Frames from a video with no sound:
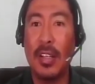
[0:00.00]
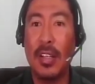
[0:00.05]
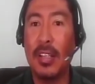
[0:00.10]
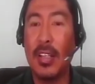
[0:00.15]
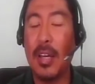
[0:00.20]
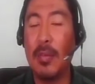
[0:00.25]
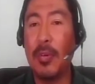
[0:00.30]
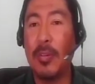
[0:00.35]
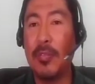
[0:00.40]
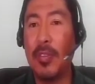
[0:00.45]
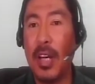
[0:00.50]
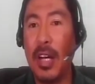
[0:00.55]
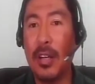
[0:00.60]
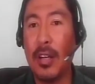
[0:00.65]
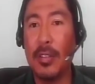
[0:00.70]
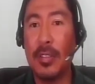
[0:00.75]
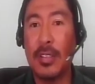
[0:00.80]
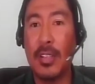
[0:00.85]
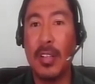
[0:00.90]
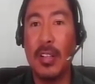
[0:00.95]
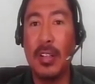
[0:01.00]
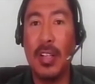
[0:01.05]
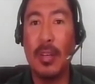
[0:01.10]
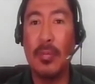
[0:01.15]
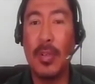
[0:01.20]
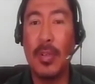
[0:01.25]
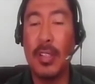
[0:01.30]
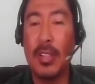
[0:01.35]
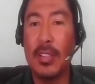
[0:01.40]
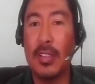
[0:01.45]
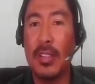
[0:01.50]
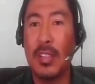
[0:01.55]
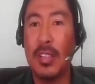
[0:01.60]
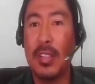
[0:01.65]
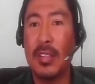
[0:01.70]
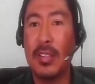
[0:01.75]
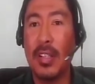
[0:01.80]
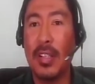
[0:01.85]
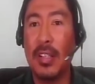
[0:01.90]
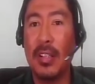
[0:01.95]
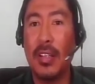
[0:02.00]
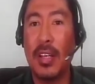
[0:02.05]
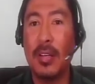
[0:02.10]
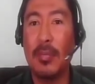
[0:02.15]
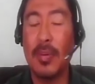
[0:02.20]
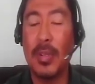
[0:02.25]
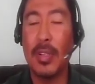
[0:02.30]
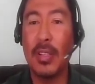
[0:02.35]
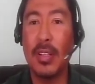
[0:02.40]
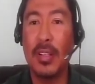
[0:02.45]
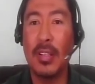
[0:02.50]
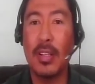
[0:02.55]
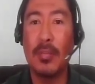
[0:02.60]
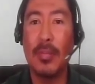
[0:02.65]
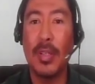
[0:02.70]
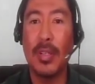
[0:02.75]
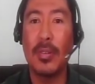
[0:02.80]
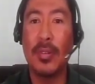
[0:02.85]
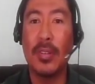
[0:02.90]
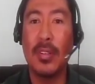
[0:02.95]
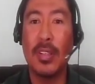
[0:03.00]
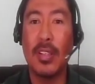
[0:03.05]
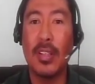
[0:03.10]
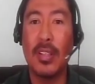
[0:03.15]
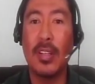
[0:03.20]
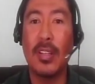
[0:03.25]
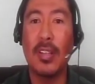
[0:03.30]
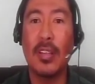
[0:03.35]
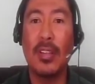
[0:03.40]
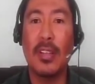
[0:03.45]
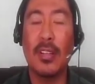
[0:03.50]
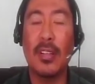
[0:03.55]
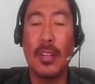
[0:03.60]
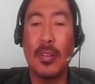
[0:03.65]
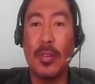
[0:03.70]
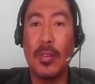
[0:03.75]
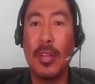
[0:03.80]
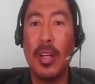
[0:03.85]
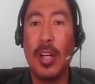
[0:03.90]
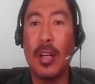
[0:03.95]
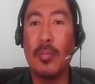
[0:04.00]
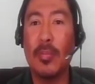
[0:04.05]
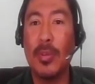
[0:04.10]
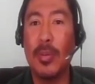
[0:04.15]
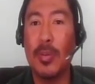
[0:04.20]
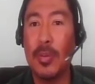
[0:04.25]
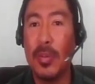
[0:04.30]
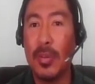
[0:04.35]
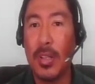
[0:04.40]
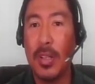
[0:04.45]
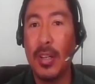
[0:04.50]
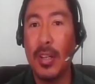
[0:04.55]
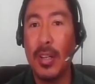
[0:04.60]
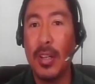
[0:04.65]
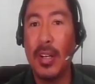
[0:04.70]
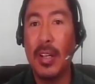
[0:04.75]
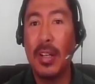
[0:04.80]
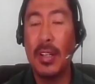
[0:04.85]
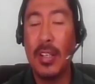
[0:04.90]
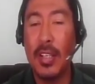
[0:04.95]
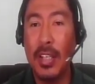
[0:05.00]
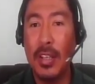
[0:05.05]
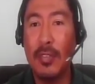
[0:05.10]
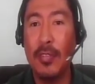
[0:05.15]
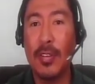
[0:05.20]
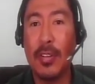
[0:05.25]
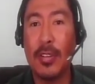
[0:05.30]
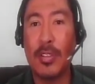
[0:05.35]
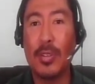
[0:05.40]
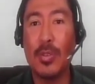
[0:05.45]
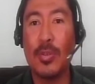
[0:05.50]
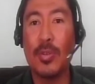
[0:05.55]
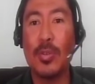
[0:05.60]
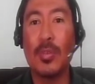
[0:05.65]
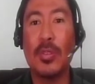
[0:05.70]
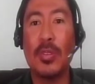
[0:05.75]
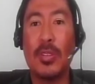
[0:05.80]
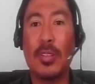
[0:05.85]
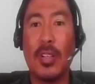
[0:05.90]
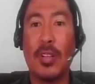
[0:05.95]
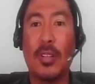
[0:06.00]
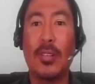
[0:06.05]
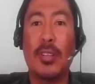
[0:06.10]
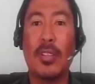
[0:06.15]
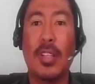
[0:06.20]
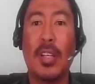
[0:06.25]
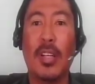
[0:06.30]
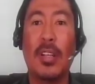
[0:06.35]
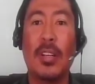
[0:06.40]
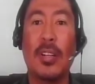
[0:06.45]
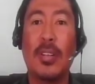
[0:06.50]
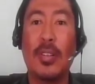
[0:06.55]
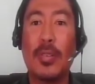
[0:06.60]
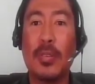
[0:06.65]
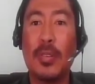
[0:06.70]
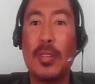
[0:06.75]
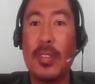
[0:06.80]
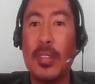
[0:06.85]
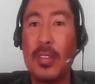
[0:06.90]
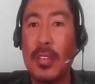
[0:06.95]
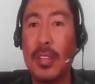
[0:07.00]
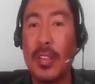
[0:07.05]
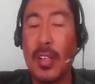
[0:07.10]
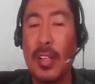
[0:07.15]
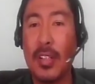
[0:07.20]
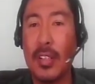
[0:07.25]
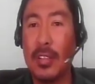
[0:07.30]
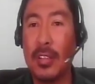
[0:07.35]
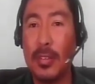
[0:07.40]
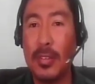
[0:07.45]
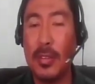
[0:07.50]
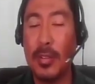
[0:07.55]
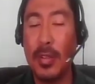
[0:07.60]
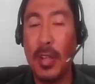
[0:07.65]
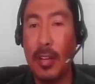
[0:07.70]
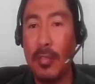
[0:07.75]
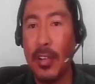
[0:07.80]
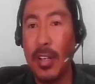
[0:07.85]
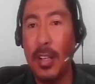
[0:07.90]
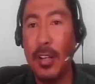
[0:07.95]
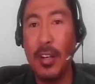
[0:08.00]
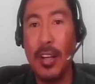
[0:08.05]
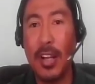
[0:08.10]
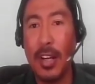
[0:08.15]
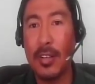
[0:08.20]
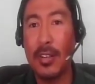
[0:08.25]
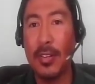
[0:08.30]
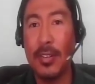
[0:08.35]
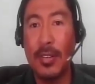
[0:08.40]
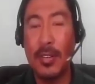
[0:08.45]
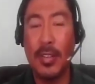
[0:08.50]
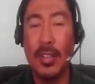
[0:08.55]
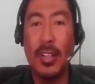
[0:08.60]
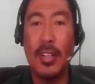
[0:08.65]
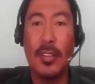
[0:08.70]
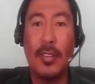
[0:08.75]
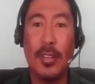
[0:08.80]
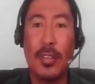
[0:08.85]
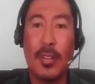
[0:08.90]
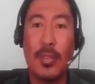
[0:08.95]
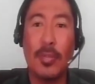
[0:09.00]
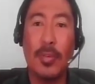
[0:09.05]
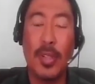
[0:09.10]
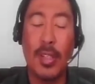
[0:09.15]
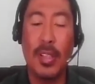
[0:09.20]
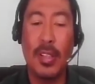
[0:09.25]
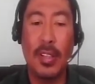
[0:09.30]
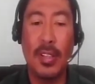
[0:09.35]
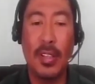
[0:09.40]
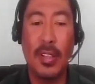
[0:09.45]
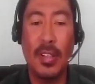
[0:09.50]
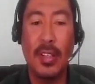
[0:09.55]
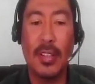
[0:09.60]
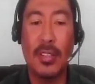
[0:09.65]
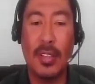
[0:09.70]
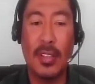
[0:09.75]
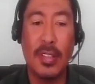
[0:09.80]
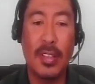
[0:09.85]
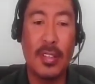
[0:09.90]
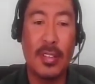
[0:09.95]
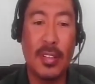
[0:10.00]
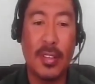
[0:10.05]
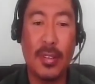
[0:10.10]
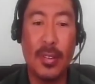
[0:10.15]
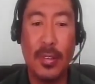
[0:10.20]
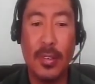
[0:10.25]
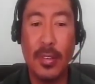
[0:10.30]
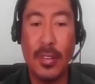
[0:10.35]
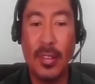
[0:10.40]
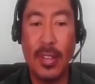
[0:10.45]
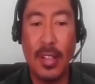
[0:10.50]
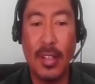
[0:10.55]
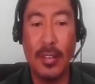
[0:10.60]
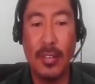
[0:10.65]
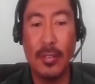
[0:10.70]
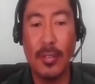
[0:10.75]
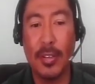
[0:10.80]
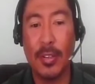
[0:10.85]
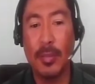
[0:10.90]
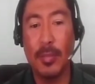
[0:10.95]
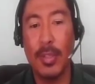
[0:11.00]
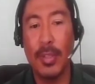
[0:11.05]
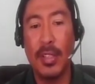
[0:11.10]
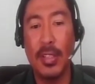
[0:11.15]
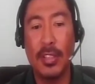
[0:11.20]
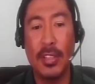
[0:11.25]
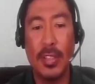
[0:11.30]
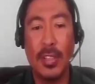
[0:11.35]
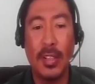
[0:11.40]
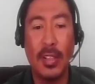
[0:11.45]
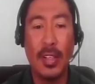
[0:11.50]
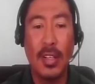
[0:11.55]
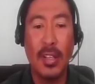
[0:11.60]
Any type of virus, any type of disease, any type of thing that may contain anything that could harm you. Leave your shoes outside your house, and you should have a little locker out there, and you, you put it in there. That's a, wow. that's a good uh, recommendation.